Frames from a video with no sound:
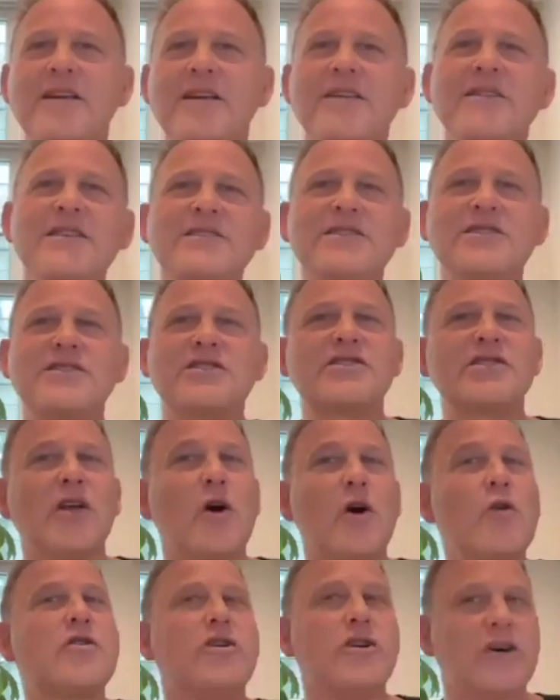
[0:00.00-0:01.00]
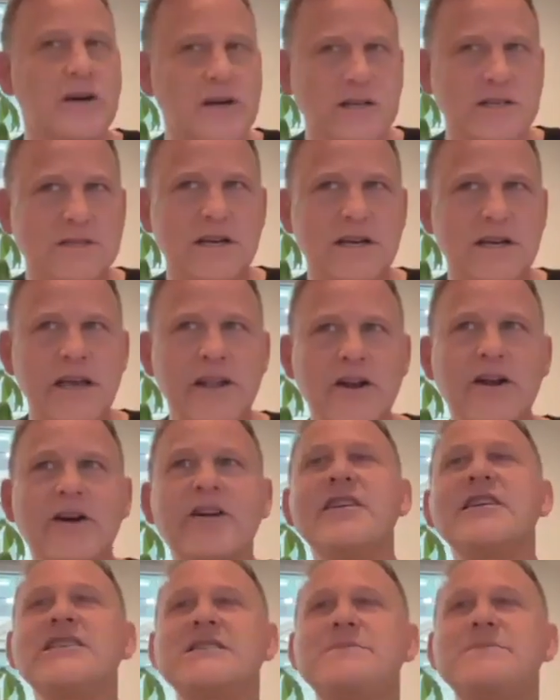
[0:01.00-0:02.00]
This is Slow Cooked, an
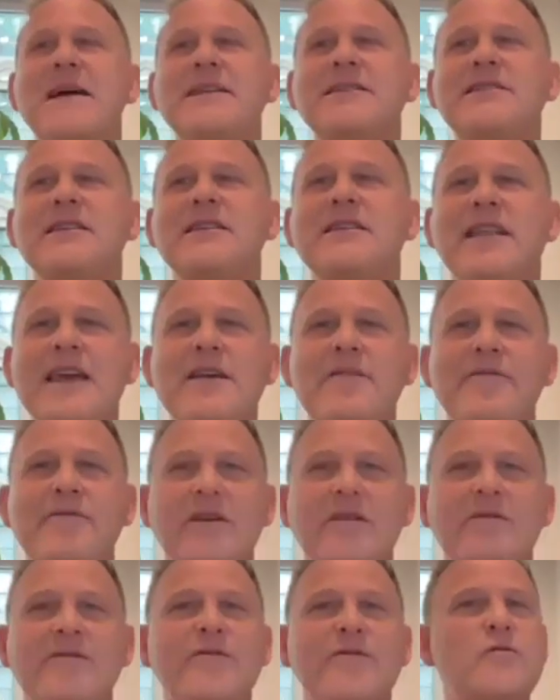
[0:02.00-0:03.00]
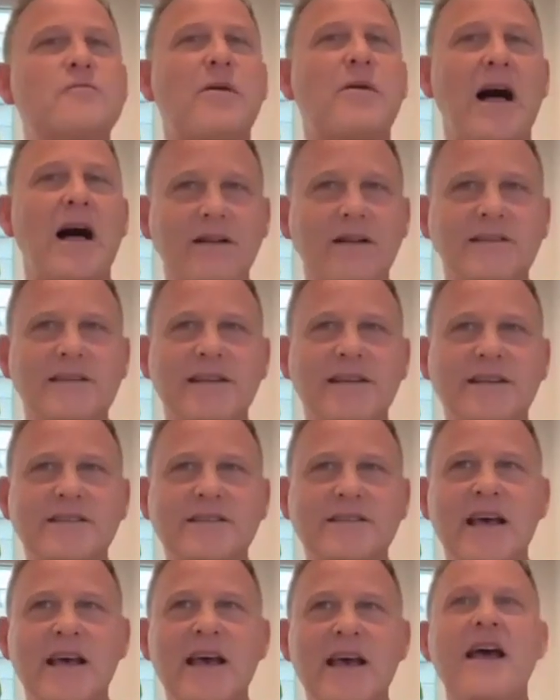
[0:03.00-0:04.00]
unexpected life in food
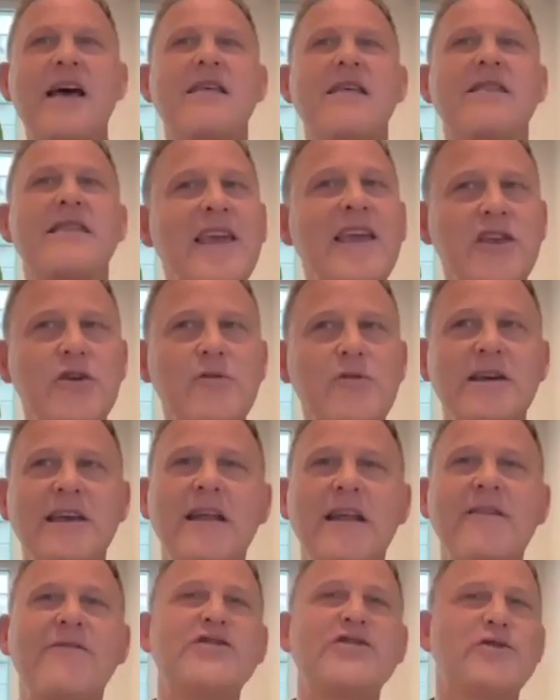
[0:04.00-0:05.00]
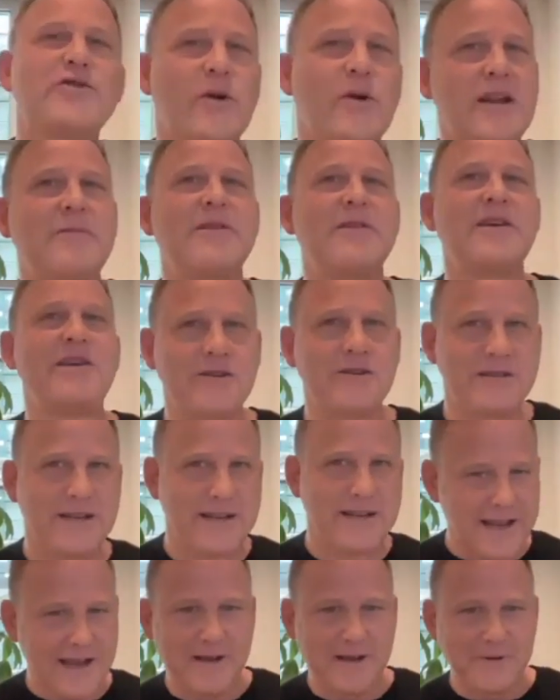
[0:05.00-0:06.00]
politics. Thank you again for joining me here
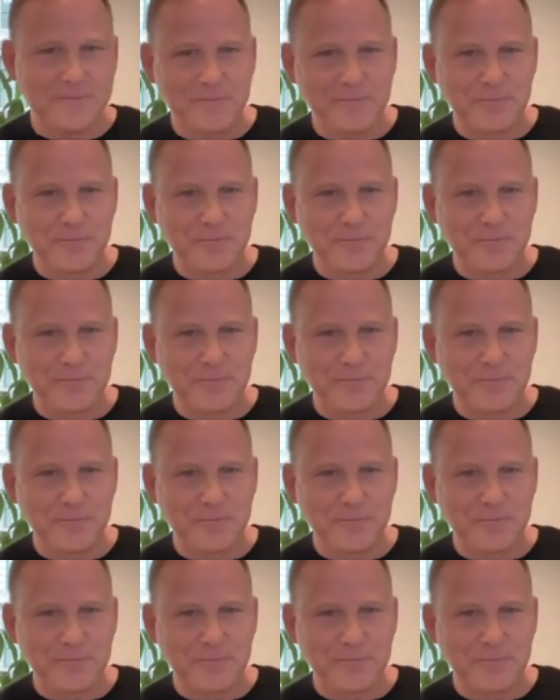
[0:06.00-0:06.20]
today.